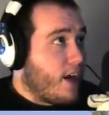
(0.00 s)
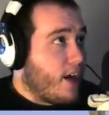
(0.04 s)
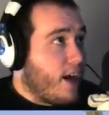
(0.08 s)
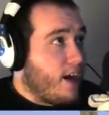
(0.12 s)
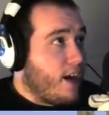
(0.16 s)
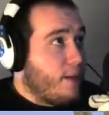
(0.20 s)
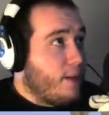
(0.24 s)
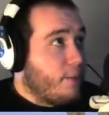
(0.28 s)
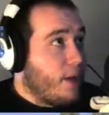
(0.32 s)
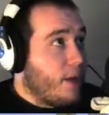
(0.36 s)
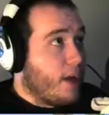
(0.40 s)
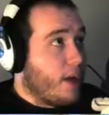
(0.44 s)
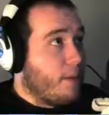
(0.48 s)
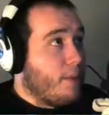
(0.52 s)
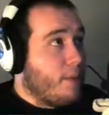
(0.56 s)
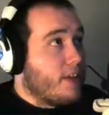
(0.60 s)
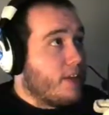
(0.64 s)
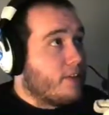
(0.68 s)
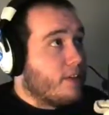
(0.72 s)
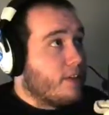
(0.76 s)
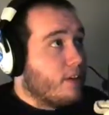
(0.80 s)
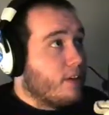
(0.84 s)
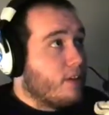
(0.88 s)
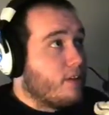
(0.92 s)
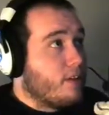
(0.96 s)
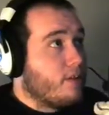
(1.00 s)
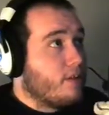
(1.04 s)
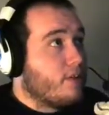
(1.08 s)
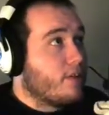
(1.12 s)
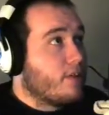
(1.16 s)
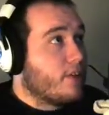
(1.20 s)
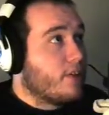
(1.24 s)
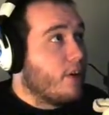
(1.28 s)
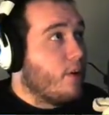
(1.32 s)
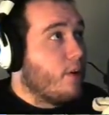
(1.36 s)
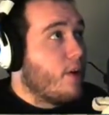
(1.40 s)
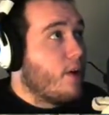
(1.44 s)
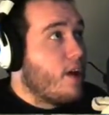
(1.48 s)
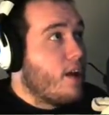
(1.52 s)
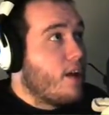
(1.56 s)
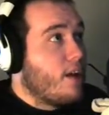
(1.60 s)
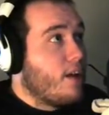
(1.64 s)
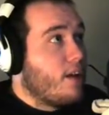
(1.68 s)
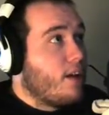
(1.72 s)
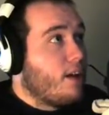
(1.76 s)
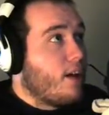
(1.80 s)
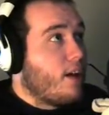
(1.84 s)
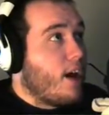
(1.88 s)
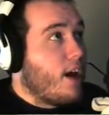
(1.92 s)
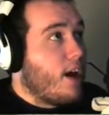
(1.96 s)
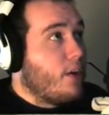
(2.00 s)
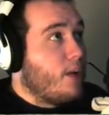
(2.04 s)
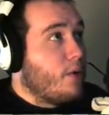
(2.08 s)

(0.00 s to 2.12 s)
I am not a Mason, so I